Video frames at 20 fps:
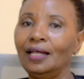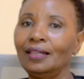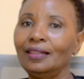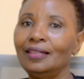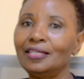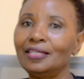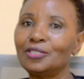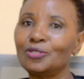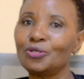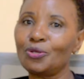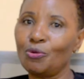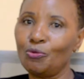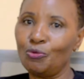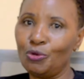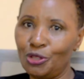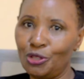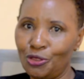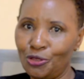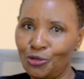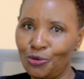this
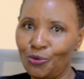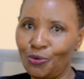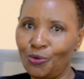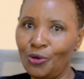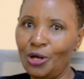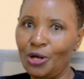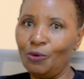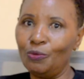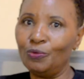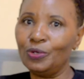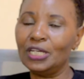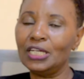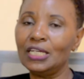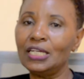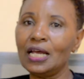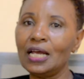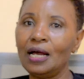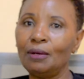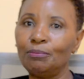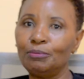with you. We
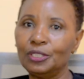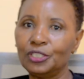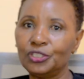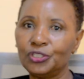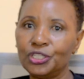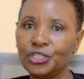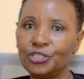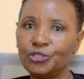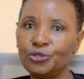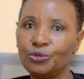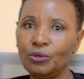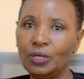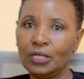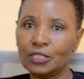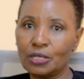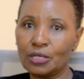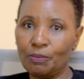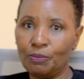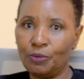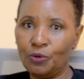really appreciate your
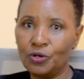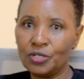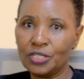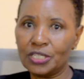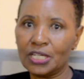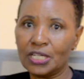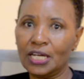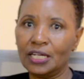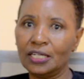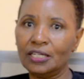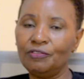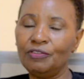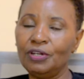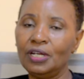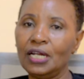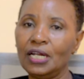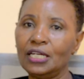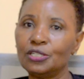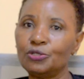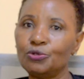support, and
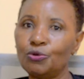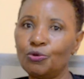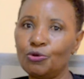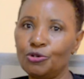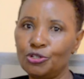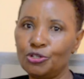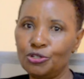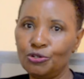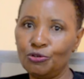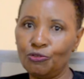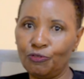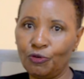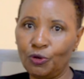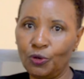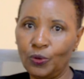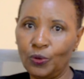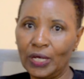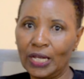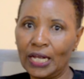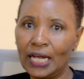even as you continue
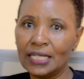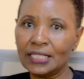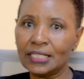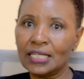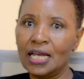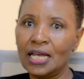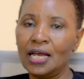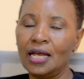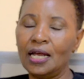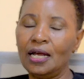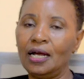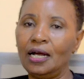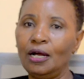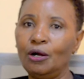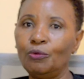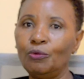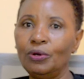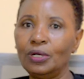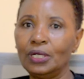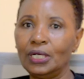following us,
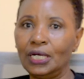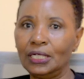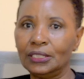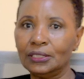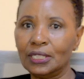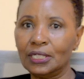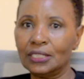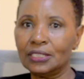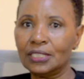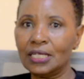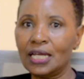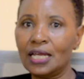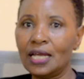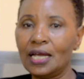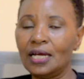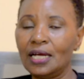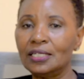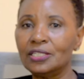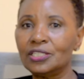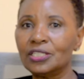as I
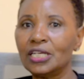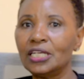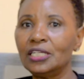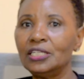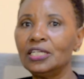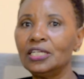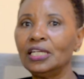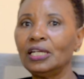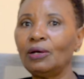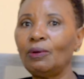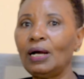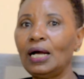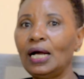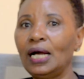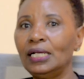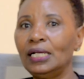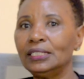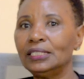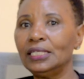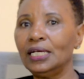had said in our
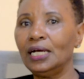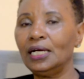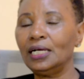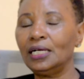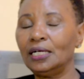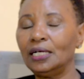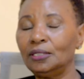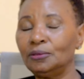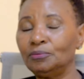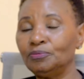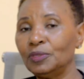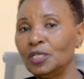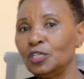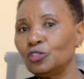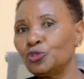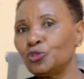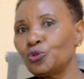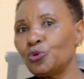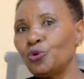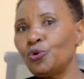earlier
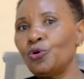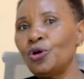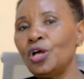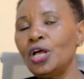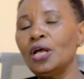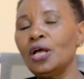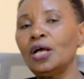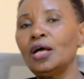show,